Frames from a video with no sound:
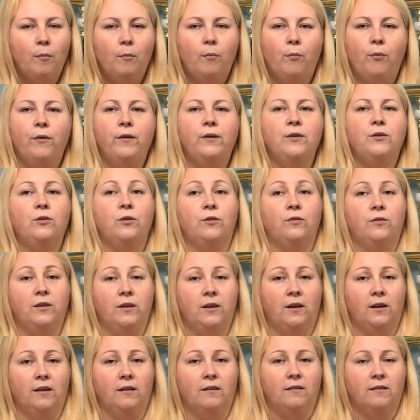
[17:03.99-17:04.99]
printer of the
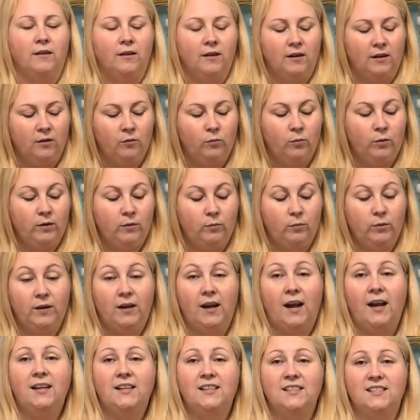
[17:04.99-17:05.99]
year. We
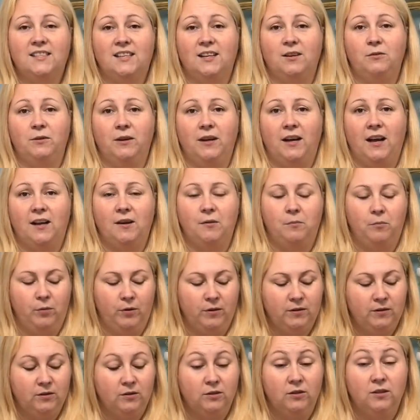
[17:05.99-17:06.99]
like to stick with Canon
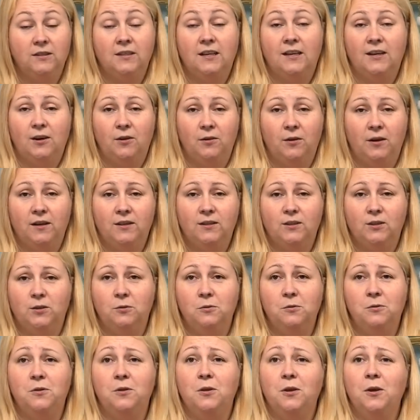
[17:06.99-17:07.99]
printers because I know how to
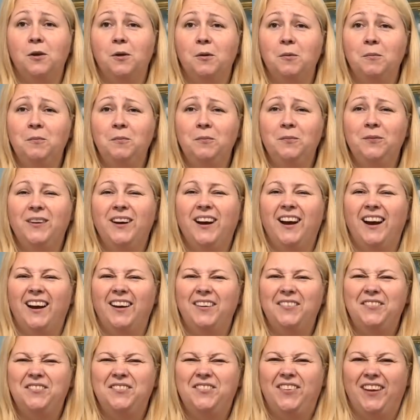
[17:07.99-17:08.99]
use them,
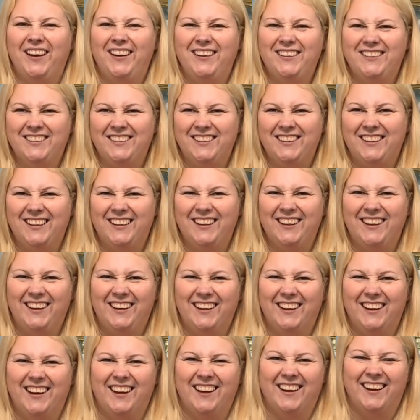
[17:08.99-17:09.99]
basically.
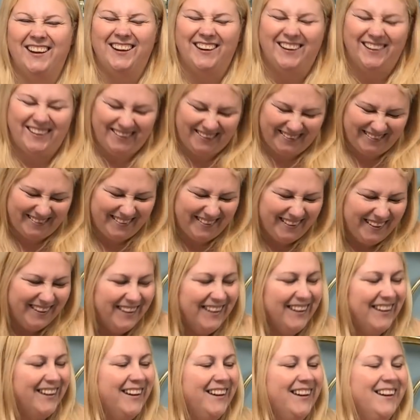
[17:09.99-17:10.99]

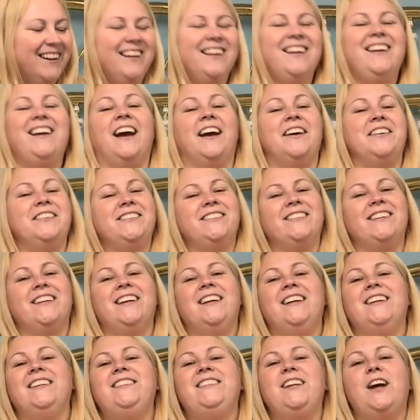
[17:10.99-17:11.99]
Yes.
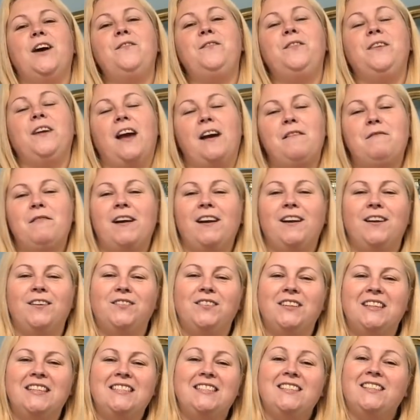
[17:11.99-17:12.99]
Don't forget, my
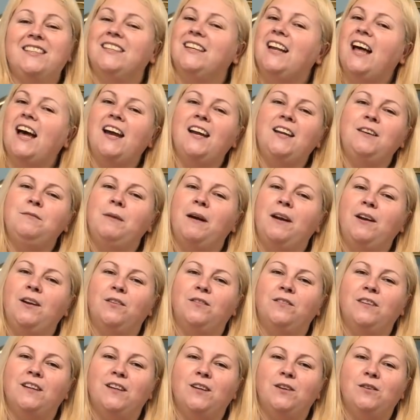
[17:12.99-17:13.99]
lovelies, to like my
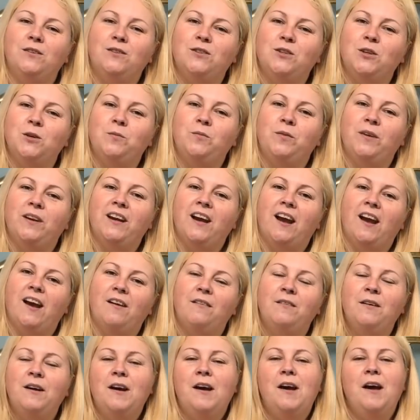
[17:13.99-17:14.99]
lovely YouTube
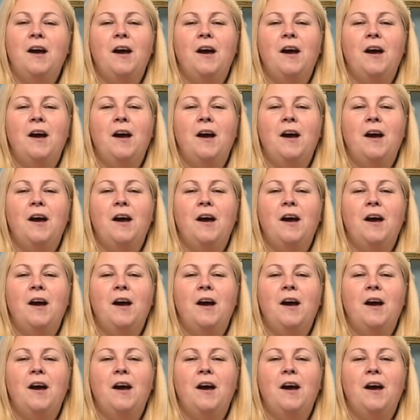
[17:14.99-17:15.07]
video.